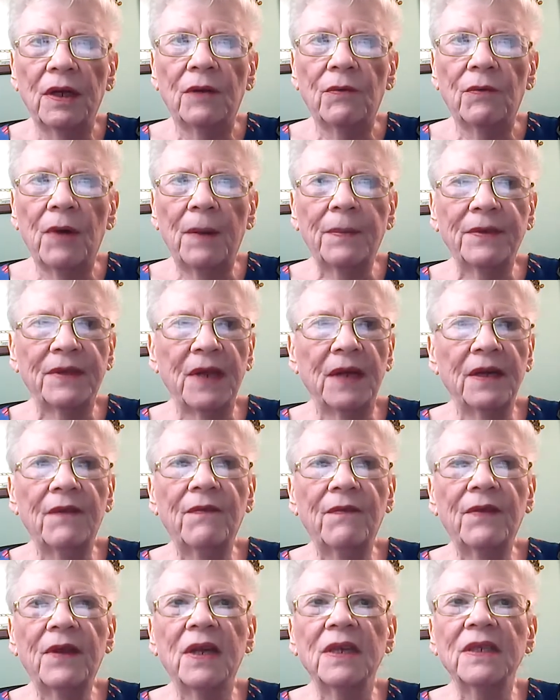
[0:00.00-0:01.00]

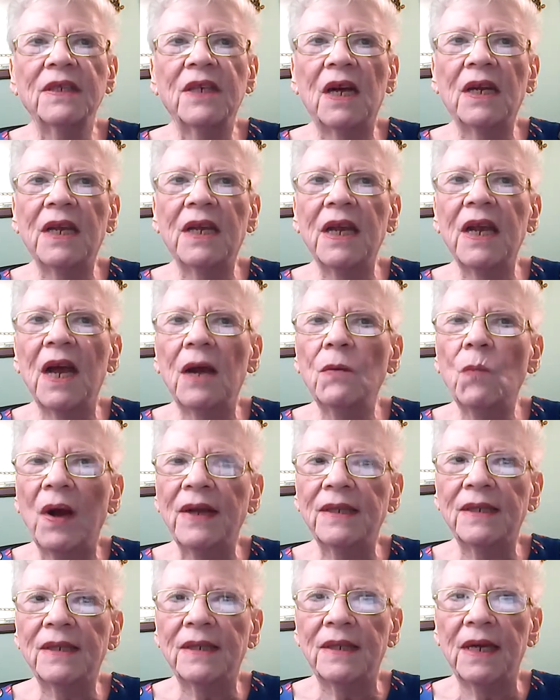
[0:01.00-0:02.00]
representative of Kentucky, on
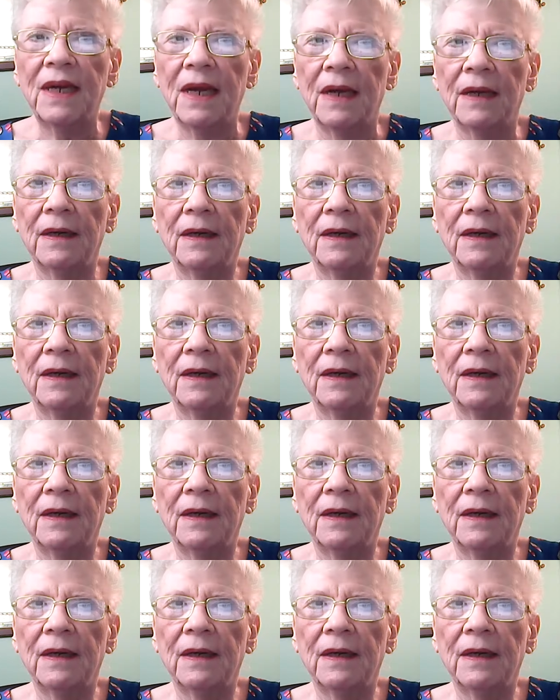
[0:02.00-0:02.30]
Wednesday.